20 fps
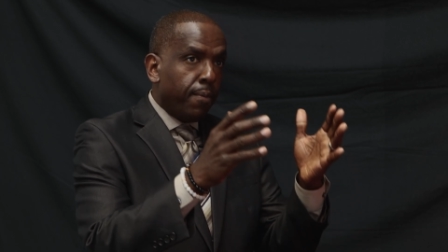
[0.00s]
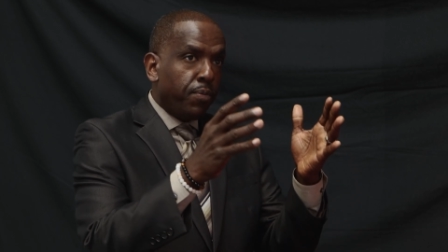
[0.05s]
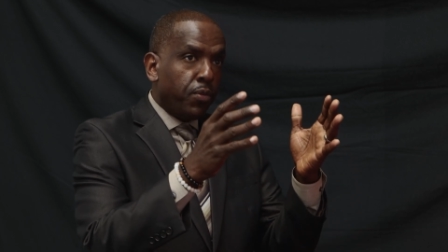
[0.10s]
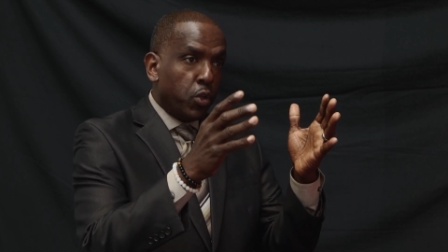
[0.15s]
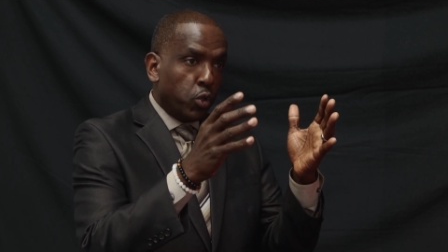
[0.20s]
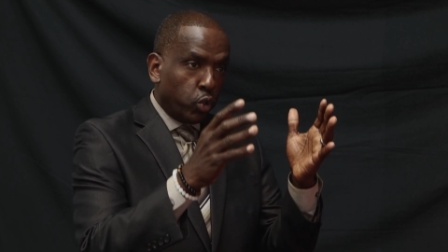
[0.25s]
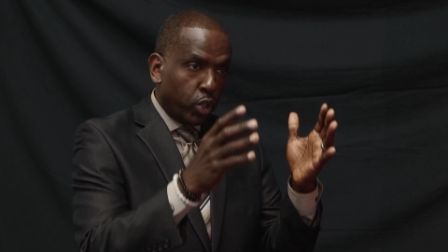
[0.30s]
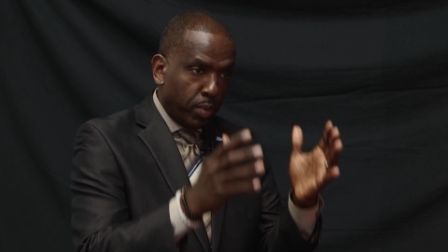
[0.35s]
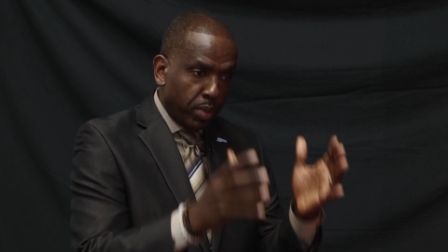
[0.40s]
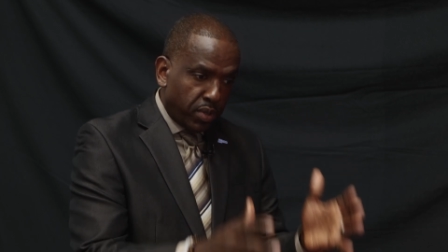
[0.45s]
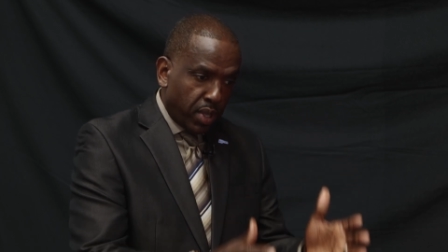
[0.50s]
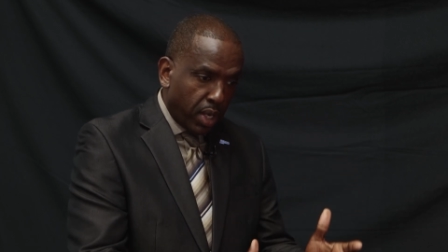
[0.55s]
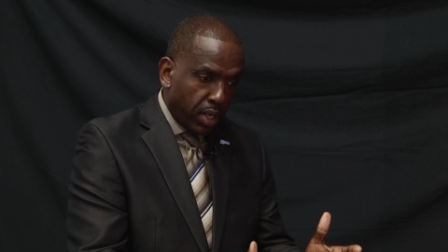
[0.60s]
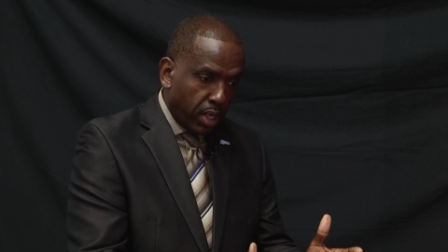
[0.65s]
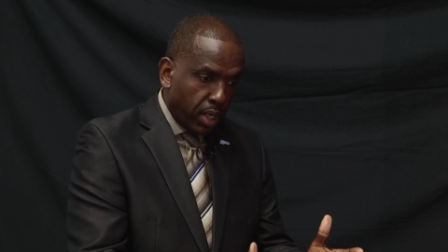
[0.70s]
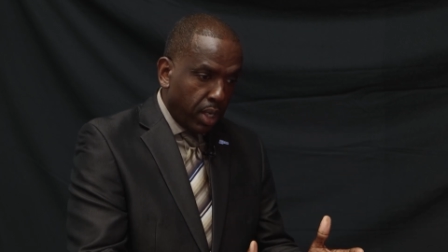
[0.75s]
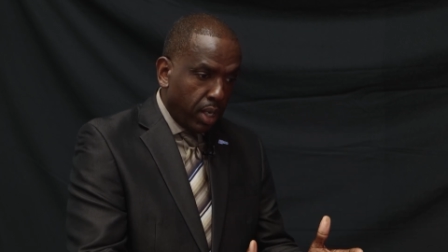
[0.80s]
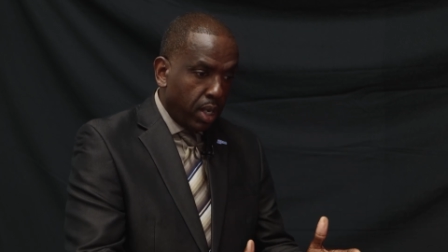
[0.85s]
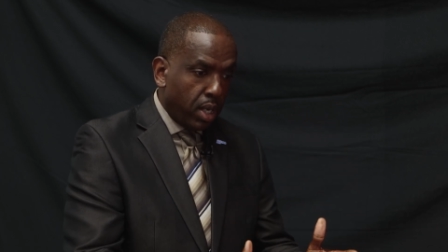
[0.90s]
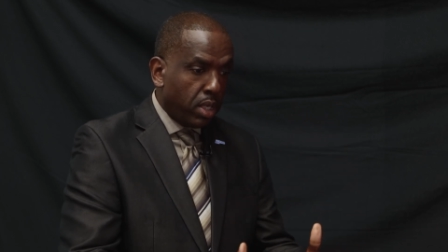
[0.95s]
the treatment they
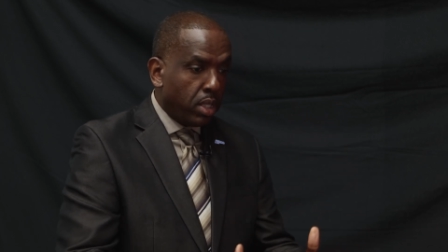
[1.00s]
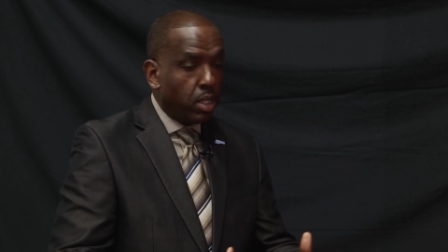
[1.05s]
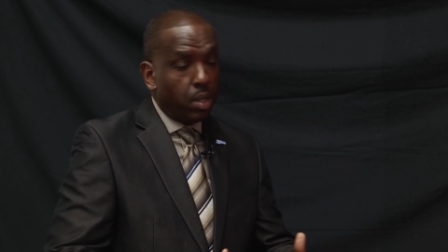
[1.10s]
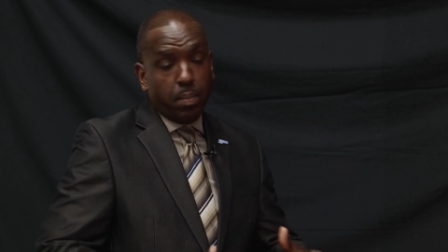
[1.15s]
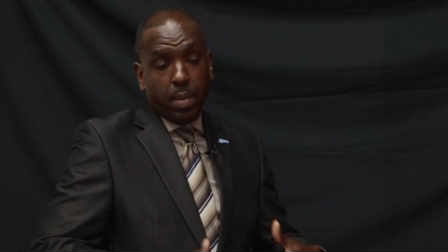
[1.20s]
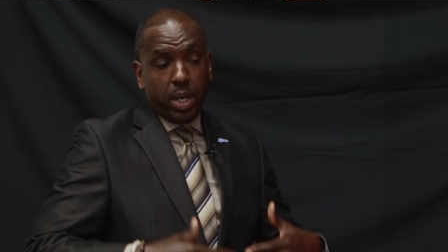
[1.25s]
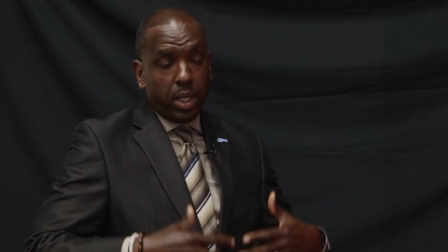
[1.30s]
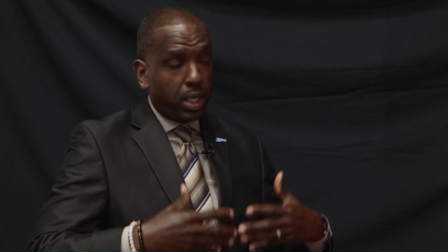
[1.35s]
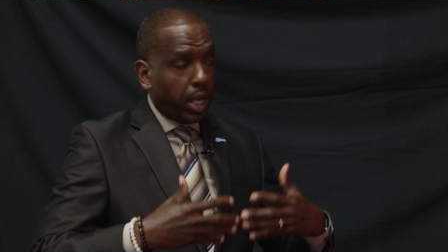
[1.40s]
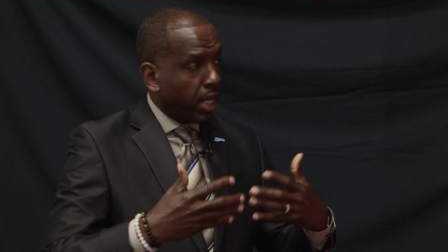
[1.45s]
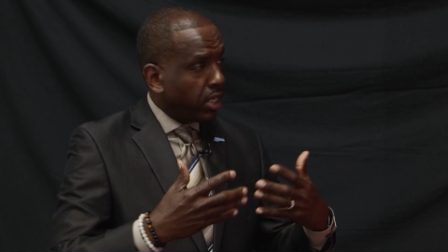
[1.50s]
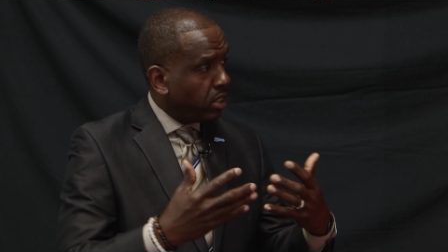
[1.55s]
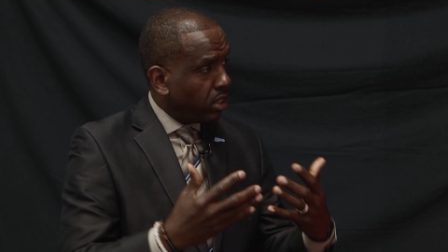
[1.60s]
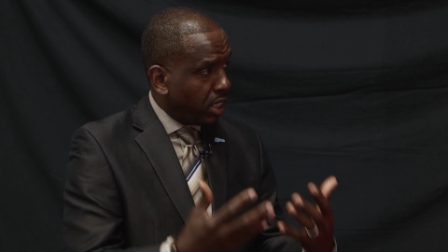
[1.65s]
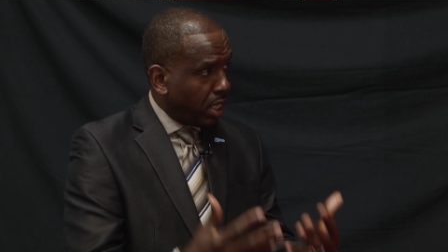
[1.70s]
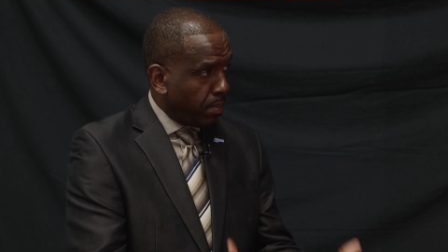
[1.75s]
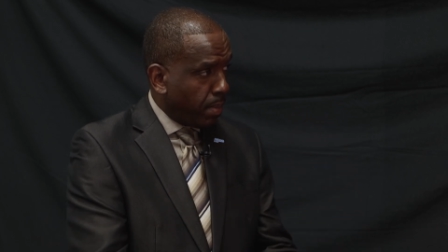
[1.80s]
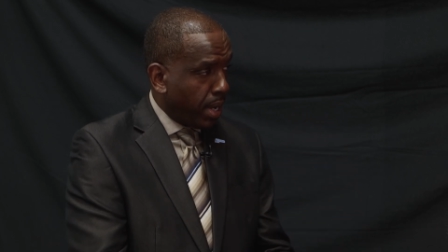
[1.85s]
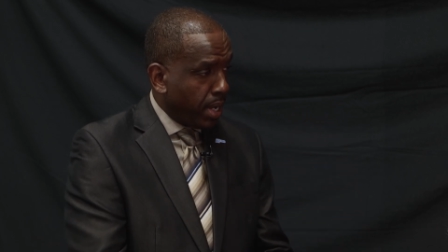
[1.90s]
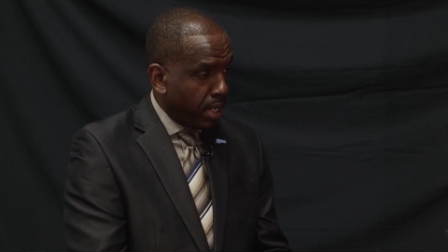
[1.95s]
need, the medications
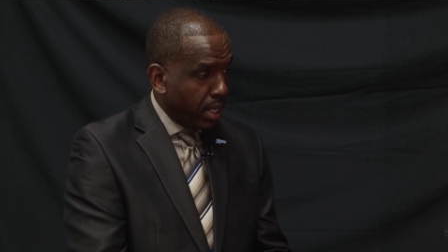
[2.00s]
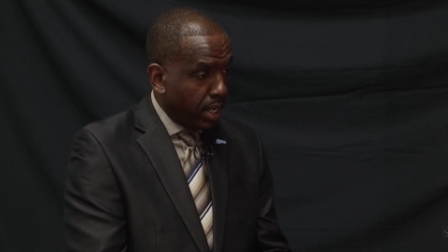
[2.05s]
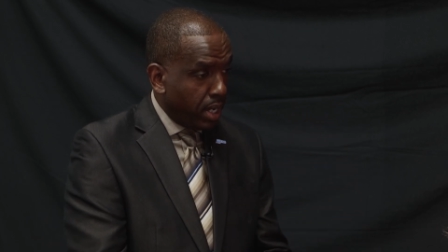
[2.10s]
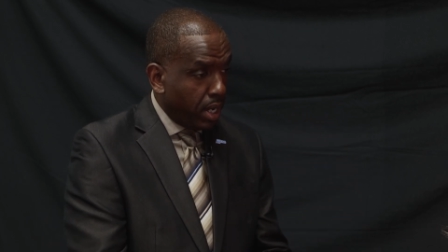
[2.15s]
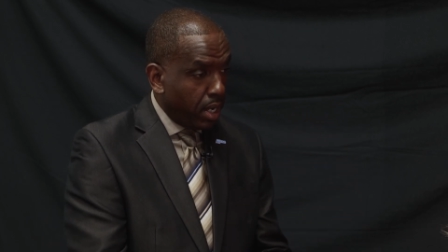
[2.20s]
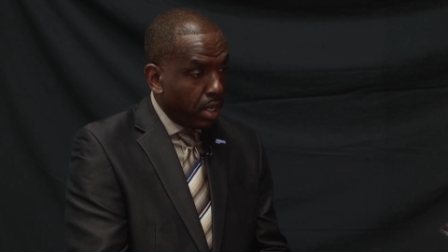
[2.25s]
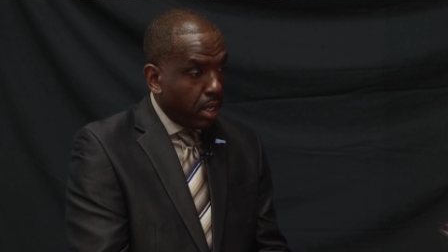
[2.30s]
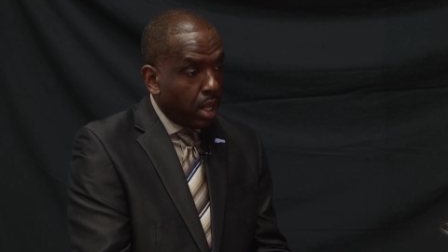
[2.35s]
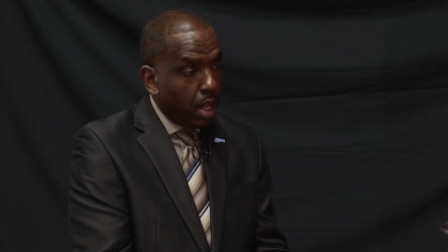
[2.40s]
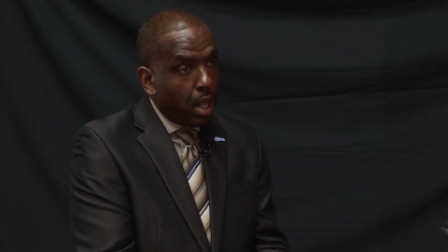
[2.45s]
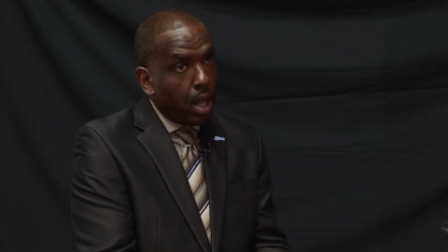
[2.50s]
they may need,